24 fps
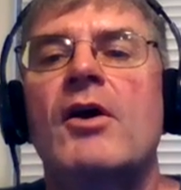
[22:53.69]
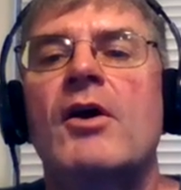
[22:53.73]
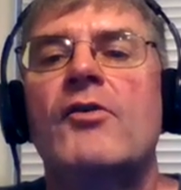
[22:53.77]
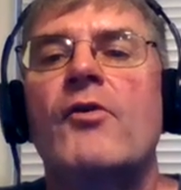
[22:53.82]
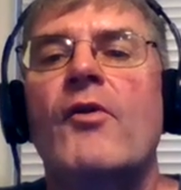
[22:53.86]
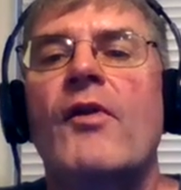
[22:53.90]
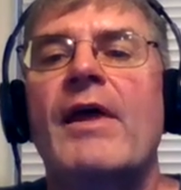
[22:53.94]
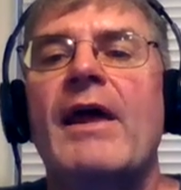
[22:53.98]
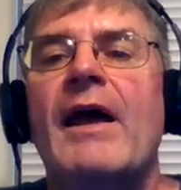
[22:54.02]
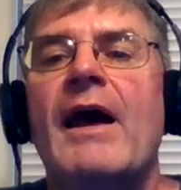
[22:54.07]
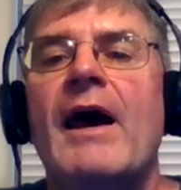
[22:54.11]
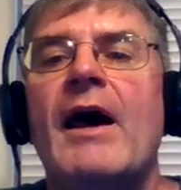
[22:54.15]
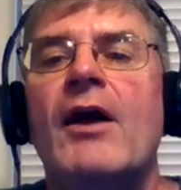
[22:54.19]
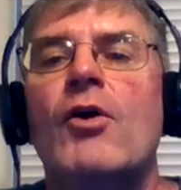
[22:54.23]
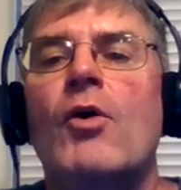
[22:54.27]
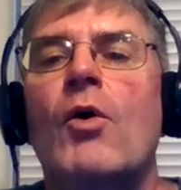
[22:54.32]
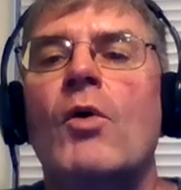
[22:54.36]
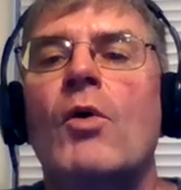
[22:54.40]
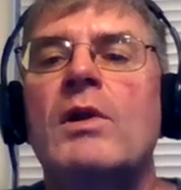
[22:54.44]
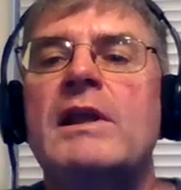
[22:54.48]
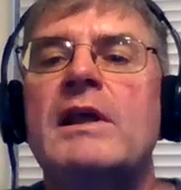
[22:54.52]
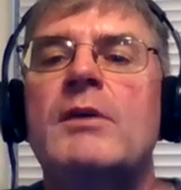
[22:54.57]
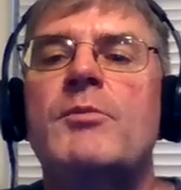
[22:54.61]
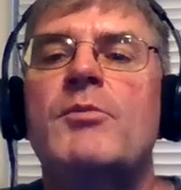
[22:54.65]
so they had
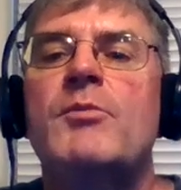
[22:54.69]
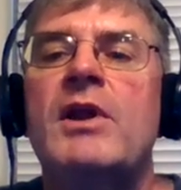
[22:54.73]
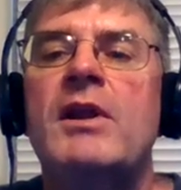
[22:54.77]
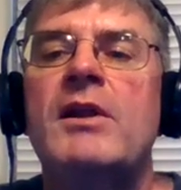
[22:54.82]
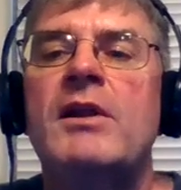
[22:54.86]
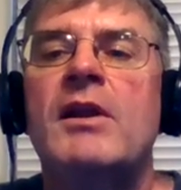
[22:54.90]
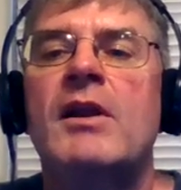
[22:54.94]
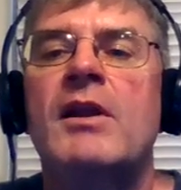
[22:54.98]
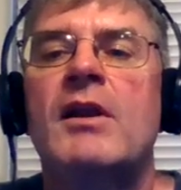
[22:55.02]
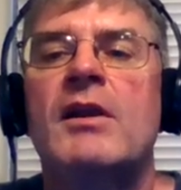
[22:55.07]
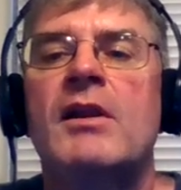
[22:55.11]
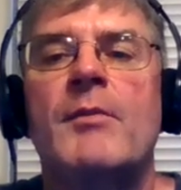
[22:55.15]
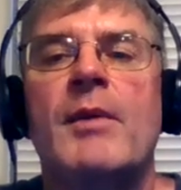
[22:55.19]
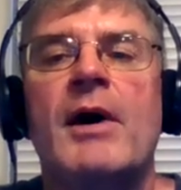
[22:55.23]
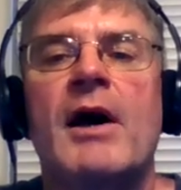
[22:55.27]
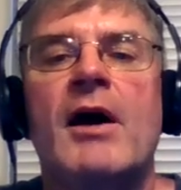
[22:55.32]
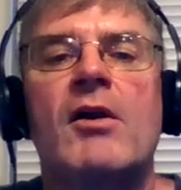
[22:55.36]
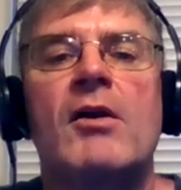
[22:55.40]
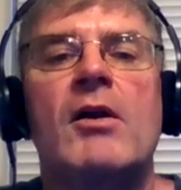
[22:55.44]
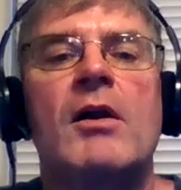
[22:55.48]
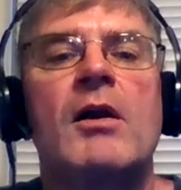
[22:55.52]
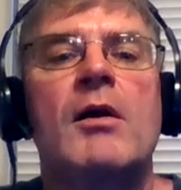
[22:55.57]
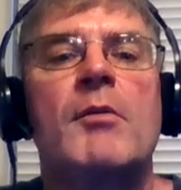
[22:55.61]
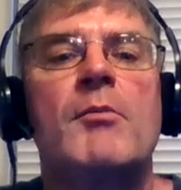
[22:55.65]
only opinion in the
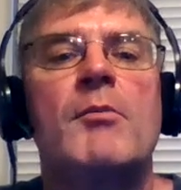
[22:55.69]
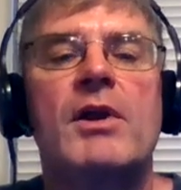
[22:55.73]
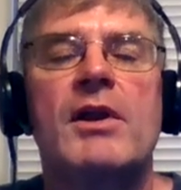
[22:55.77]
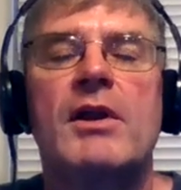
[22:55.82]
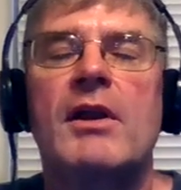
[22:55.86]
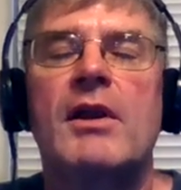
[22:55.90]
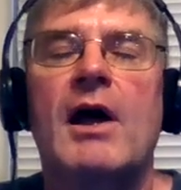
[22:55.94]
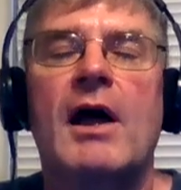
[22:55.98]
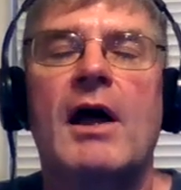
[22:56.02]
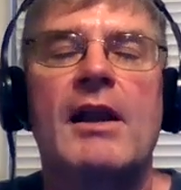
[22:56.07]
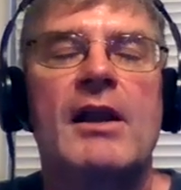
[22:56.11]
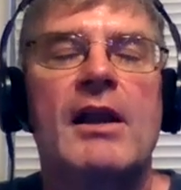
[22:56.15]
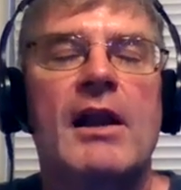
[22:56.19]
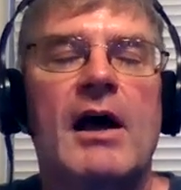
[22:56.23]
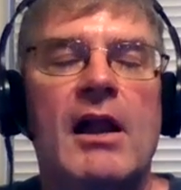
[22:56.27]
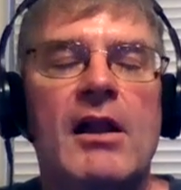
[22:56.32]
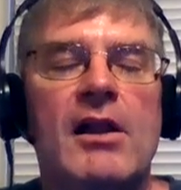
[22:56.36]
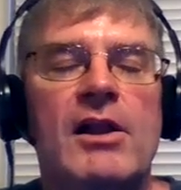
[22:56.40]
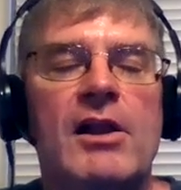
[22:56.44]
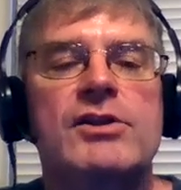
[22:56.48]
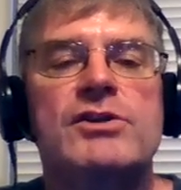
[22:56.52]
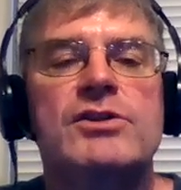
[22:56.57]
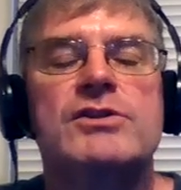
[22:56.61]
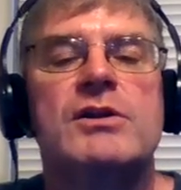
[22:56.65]
matter, but not
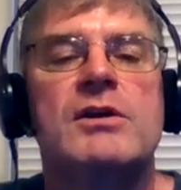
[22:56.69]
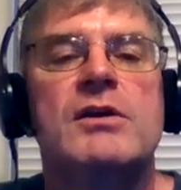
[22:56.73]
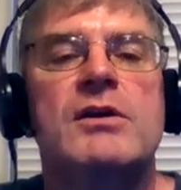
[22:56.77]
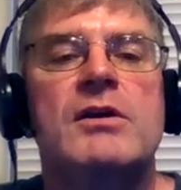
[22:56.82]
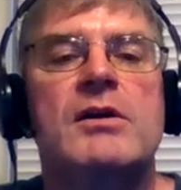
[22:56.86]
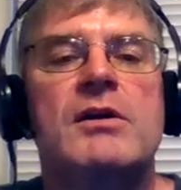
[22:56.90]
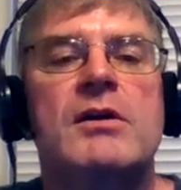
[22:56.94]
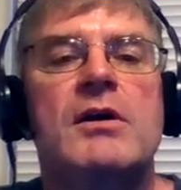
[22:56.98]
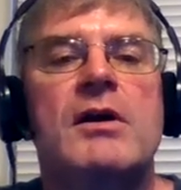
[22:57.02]
knowledge.